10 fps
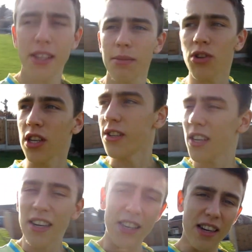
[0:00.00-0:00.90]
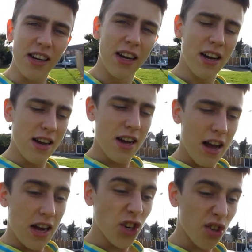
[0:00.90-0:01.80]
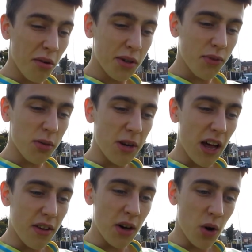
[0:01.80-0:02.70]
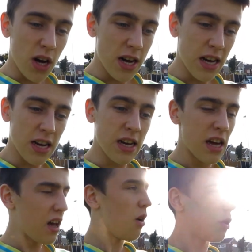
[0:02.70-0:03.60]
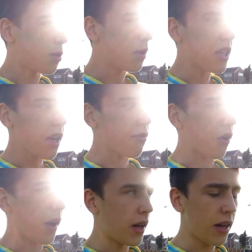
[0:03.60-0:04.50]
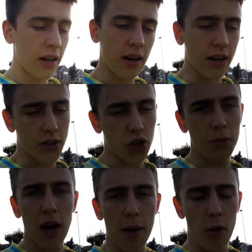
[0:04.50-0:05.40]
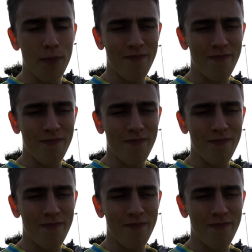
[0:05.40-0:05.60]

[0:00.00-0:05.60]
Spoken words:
I'm just going to stand here and just throw his frisbee down the hill. Watch him chase after it like a stupid animal.